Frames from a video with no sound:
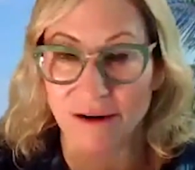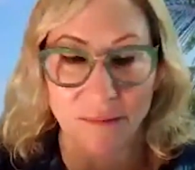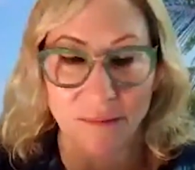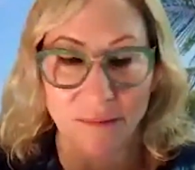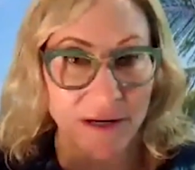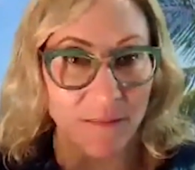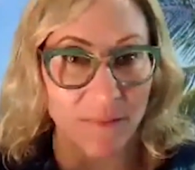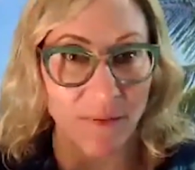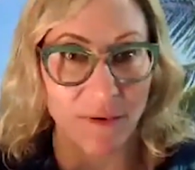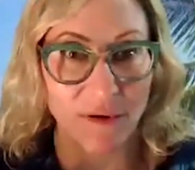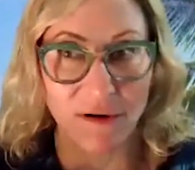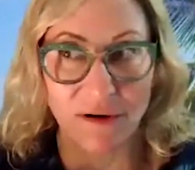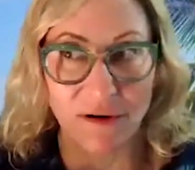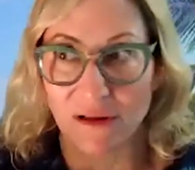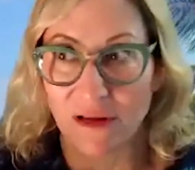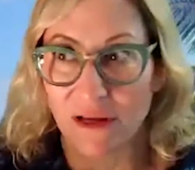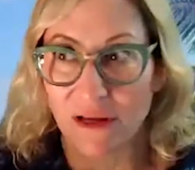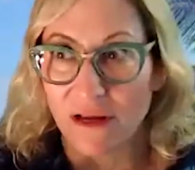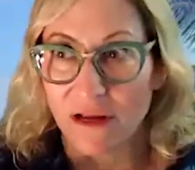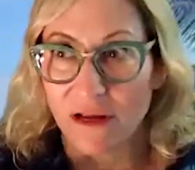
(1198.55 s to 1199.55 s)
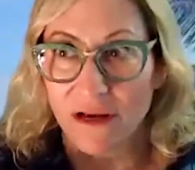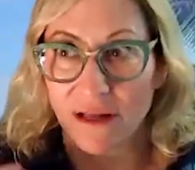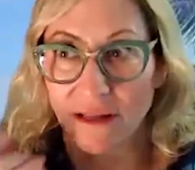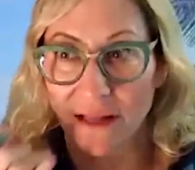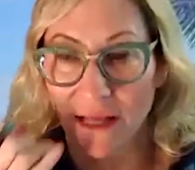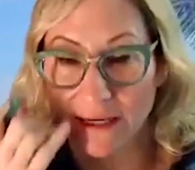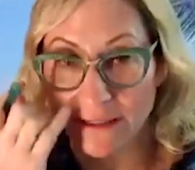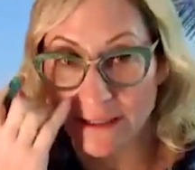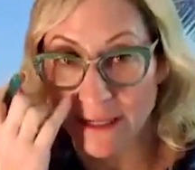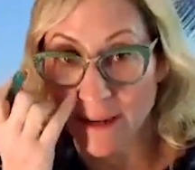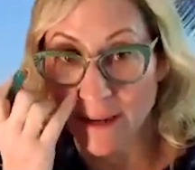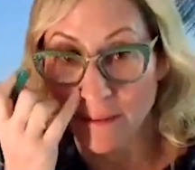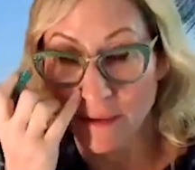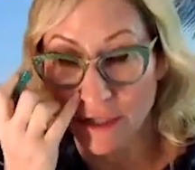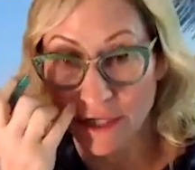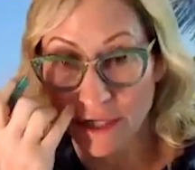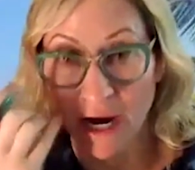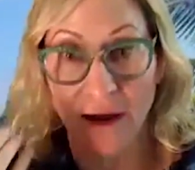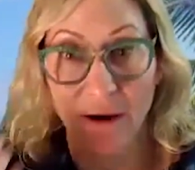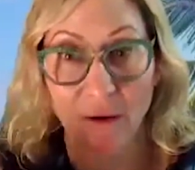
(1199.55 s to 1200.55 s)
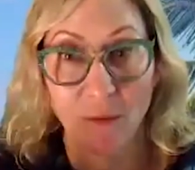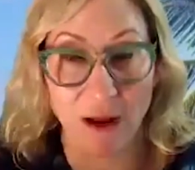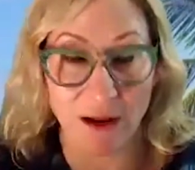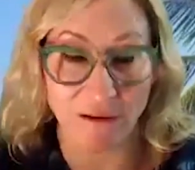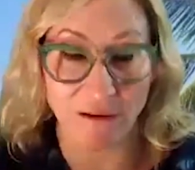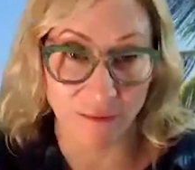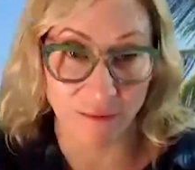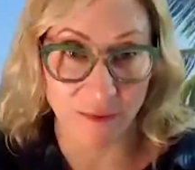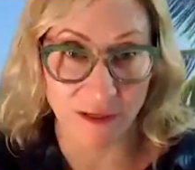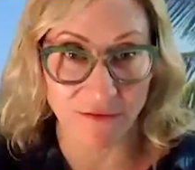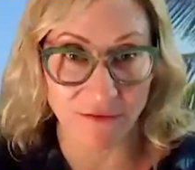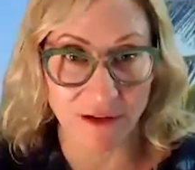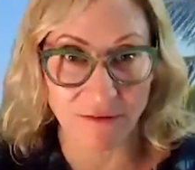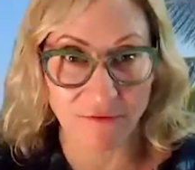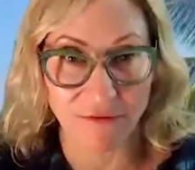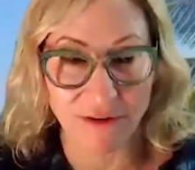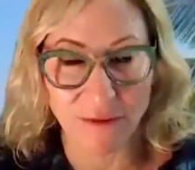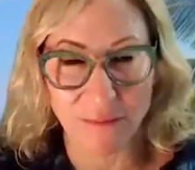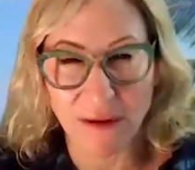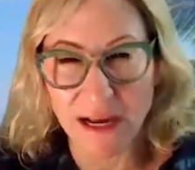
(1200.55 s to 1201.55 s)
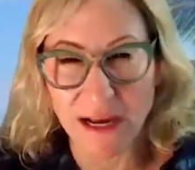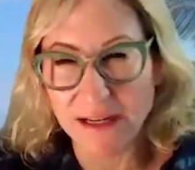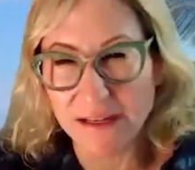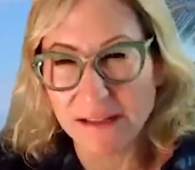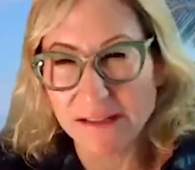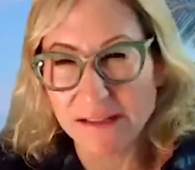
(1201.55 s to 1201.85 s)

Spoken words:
people a lot of times shy away from giving feedback